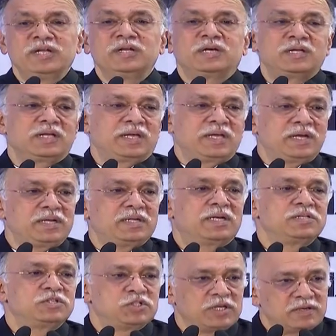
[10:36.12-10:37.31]
inculcate in
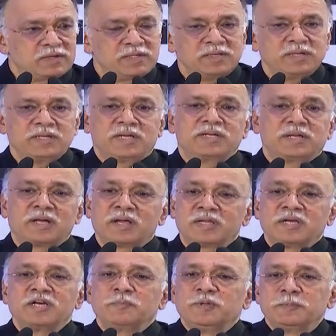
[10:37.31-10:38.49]
our children and in our
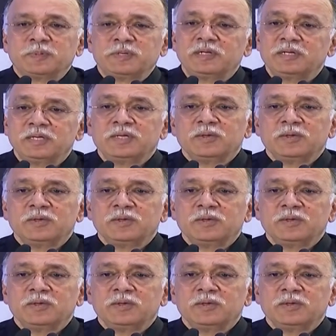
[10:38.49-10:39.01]
young people.